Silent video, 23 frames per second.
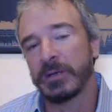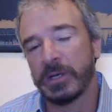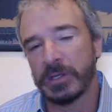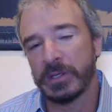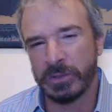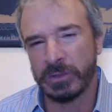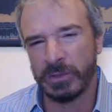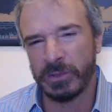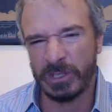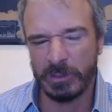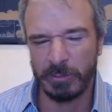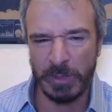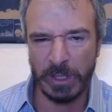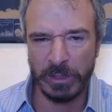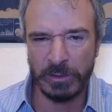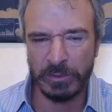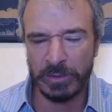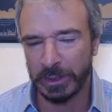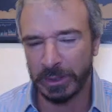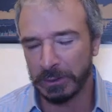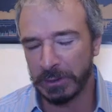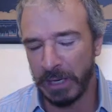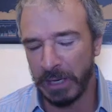Also, there's some
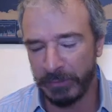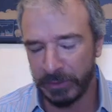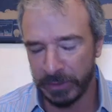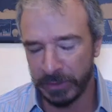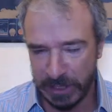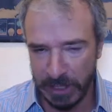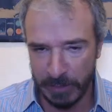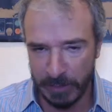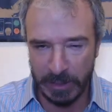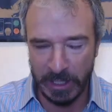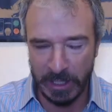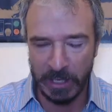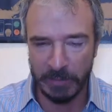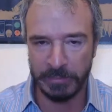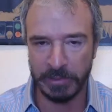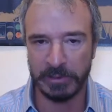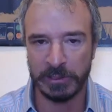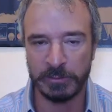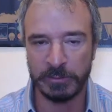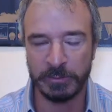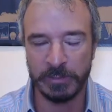interesting levels coming up here,